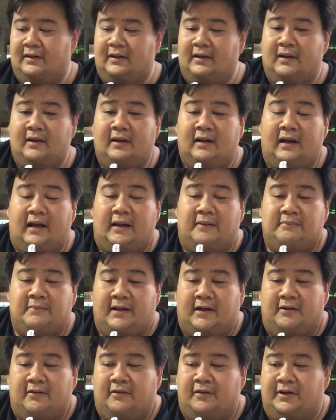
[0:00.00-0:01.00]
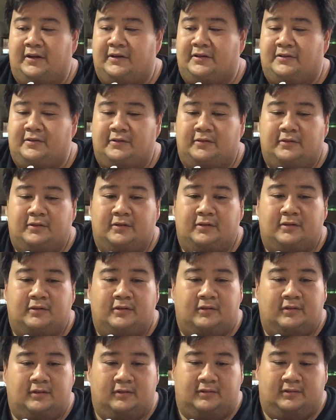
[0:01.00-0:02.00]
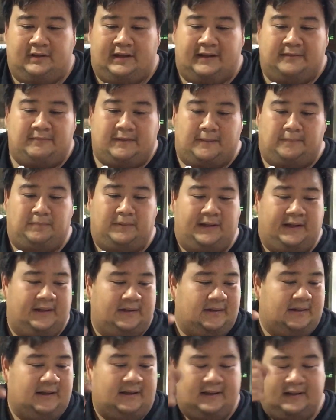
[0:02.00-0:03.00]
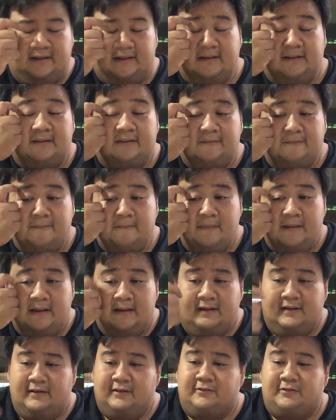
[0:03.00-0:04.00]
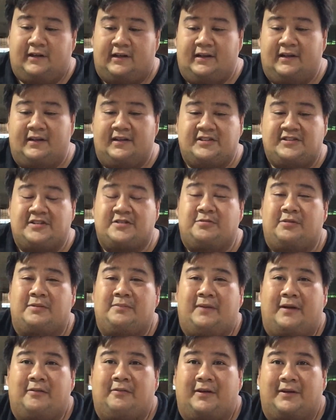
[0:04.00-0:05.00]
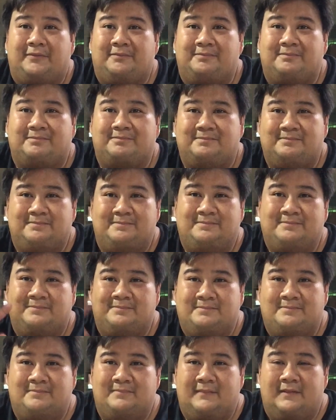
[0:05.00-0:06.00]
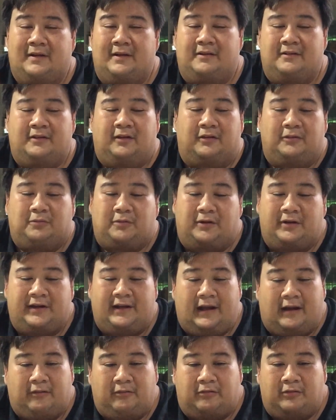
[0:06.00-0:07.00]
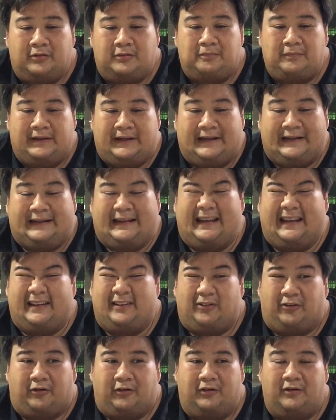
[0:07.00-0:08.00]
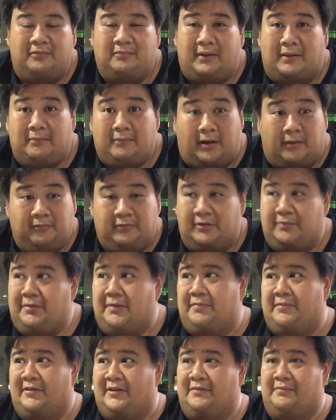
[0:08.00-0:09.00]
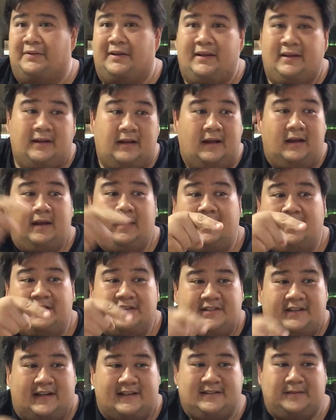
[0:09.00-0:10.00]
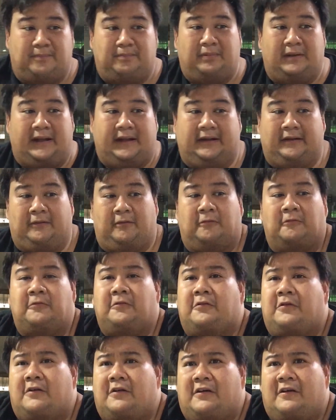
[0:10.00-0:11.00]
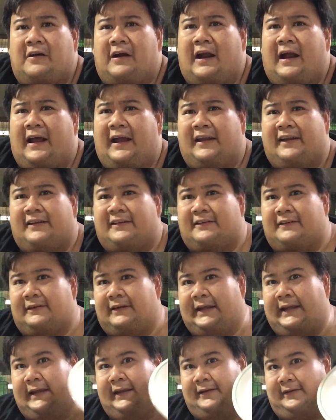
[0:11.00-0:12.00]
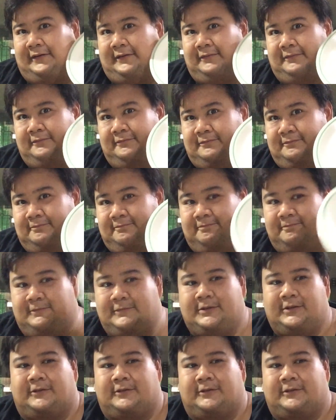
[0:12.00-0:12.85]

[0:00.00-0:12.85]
I'm now going to get my plate and try the dishes one by one. Don't worry, I won't be eating it all. My mom will be with me. She has a plate right here. So,